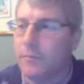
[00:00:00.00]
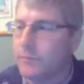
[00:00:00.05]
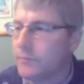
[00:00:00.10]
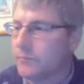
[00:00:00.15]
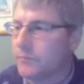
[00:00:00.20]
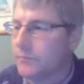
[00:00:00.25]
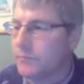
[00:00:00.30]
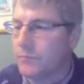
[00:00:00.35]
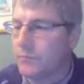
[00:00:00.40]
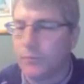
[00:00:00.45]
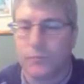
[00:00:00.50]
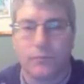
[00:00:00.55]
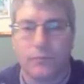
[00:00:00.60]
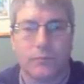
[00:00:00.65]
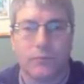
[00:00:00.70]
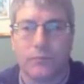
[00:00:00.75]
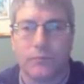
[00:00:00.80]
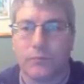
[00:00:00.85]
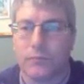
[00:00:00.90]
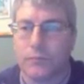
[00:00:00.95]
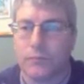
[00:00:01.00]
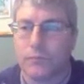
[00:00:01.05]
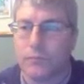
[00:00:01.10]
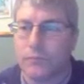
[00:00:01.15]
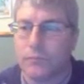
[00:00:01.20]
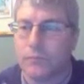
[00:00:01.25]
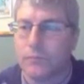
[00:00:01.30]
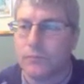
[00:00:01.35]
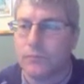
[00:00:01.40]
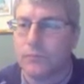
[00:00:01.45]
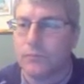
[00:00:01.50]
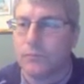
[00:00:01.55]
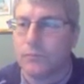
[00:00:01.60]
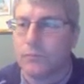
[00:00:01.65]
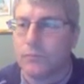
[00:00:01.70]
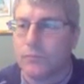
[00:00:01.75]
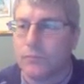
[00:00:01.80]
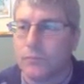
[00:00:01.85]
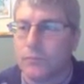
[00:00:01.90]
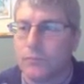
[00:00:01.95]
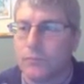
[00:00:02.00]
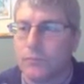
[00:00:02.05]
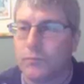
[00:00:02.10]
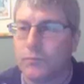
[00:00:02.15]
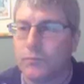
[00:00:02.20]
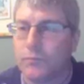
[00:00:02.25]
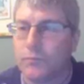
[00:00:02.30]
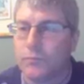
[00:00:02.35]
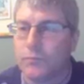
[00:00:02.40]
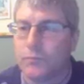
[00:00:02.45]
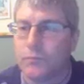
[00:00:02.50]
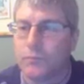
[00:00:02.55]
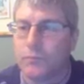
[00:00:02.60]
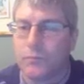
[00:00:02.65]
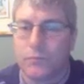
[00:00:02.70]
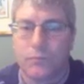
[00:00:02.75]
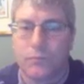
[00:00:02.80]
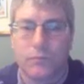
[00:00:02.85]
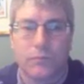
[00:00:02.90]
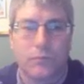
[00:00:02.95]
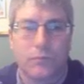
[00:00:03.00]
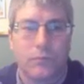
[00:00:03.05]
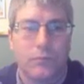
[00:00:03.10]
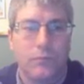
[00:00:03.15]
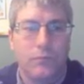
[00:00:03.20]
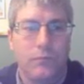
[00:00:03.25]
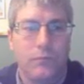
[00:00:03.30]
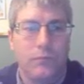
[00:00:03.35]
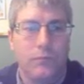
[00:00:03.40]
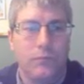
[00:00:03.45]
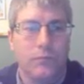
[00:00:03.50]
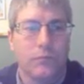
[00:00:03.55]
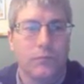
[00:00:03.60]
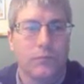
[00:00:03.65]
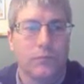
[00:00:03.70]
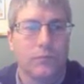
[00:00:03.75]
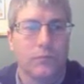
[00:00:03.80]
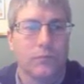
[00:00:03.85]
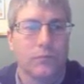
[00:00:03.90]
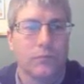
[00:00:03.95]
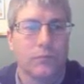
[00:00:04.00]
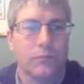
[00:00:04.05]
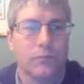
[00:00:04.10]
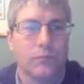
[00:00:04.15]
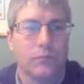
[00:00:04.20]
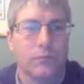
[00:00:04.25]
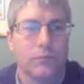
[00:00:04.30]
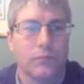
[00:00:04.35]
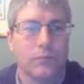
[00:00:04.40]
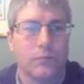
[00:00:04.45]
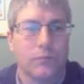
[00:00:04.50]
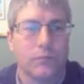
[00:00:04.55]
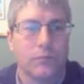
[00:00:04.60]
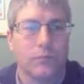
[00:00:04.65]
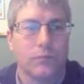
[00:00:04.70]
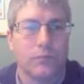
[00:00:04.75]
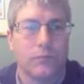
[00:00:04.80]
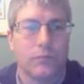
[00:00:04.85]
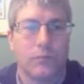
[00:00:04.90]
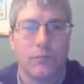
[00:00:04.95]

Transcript: (no one is talking)